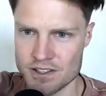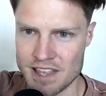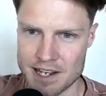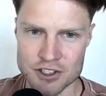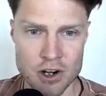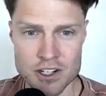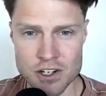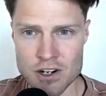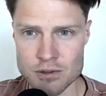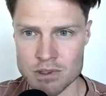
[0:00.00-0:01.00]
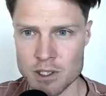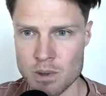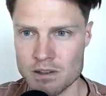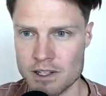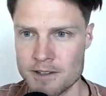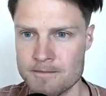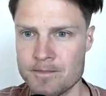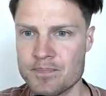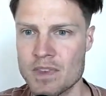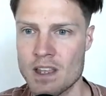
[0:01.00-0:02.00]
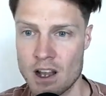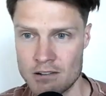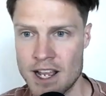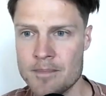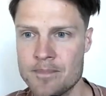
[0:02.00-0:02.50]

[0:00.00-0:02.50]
that charge cars really quickly. All right.